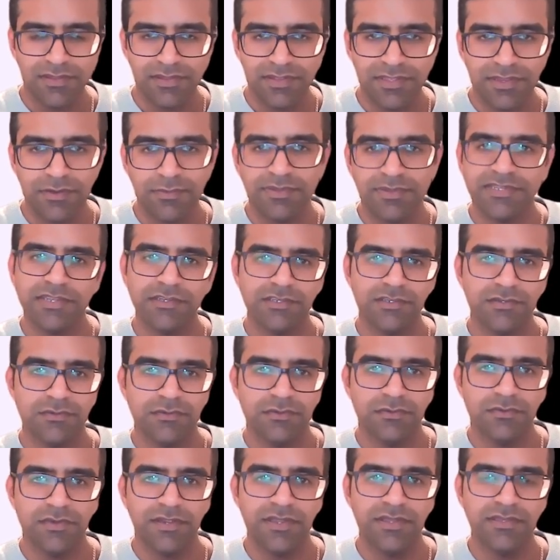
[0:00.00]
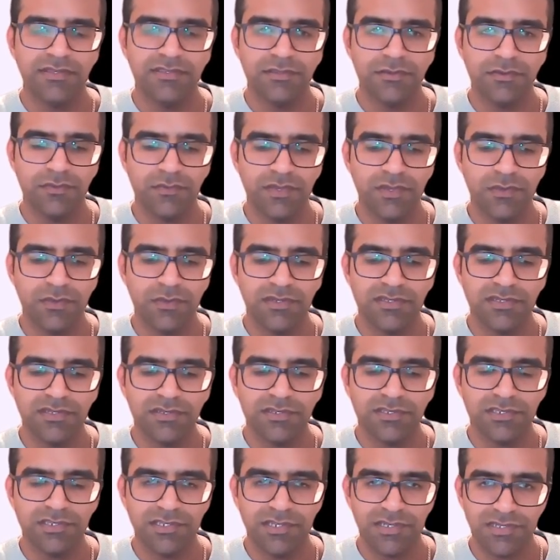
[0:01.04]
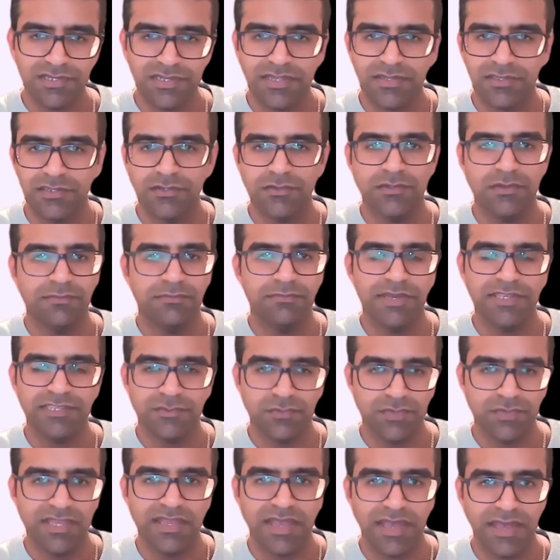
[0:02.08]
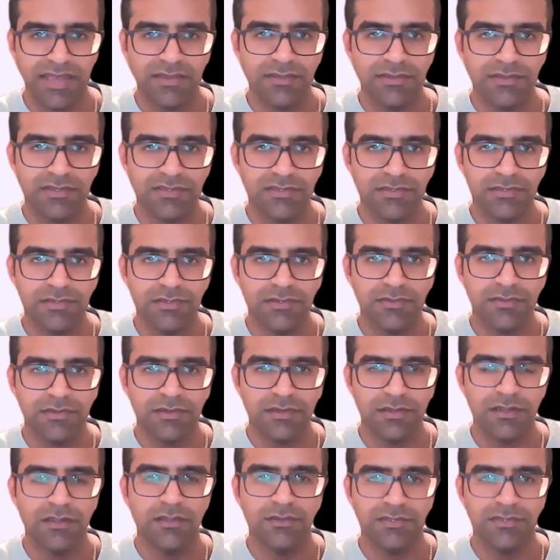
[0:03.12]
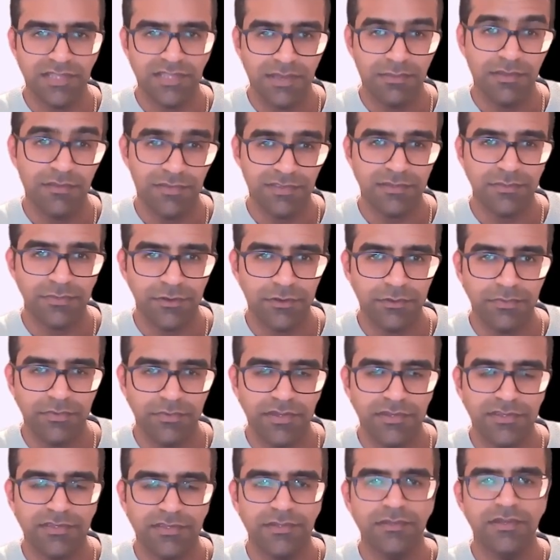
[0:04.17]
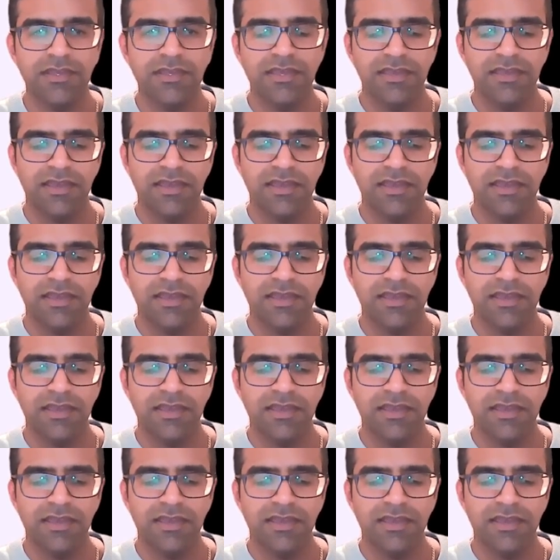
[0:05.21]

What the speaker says: they're a potential, right? So we want to just do the best we can to close them if it's appropriate to.